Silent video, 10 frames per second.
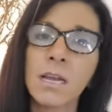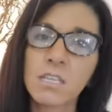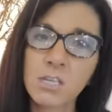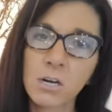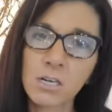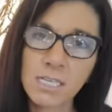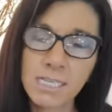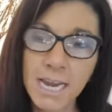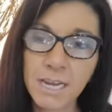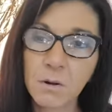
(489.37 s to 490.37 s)
started
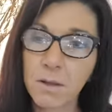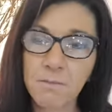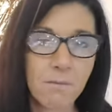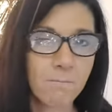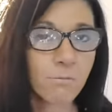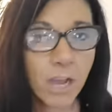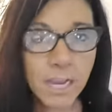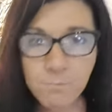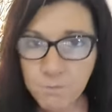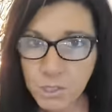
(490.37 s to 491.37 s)
staying away from
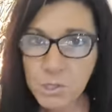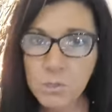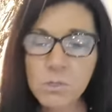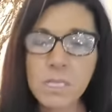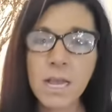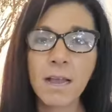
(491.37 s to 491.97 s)
fried foods.